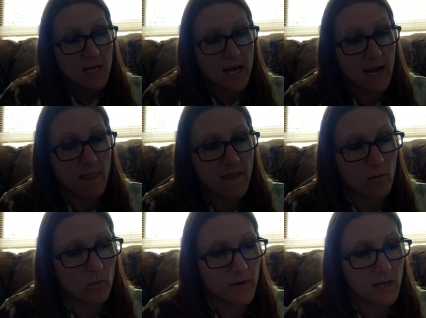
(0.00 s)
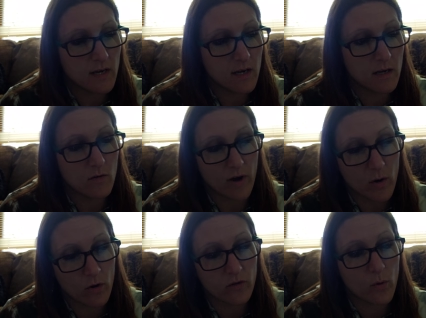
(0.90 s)
And there will be great
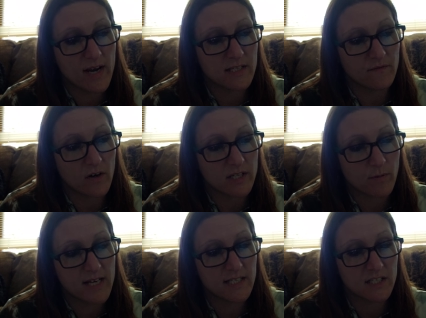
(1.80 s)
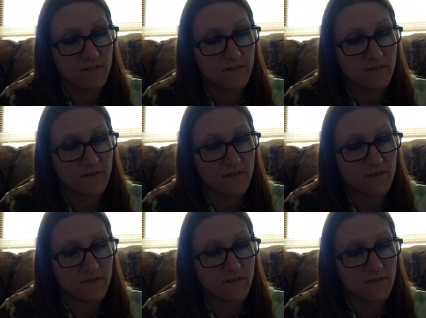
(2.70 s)
earthquakes in various places,